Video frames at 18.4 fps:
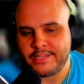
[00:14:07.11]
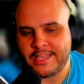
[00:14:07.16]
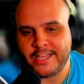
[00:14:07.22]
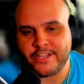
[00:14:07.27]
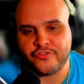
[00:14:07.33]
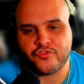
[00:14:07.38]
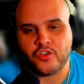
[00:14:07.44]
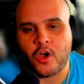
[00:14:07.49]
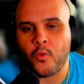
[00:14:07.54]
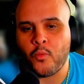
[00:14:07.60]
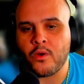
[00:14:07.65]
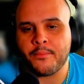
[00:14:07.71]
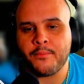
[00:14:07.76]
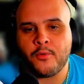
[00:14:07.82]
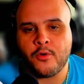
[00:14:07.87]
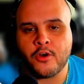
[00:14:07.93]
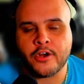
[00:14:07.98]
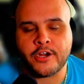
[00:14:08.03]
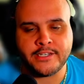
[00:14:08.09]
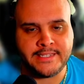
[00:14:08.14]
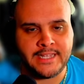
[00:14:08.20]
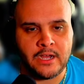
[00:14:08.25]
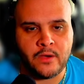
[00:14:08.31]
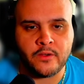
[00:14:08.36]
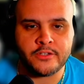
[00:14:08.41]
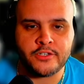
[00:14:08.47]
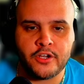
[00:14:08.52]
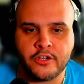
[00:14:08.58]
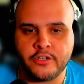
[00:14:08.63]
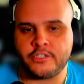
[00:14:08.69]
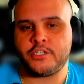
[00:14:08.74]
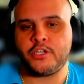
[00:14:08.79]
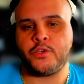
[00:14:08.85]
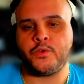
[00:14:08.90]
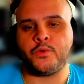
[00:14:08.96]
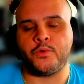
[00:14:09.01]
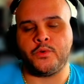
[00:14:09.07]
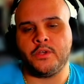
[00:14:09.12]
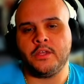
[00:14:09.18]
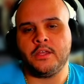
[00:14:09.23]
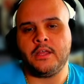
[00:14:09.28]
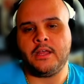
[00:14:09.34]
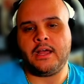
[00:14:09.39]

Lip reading: hit draw 1 more because now we're turn 2.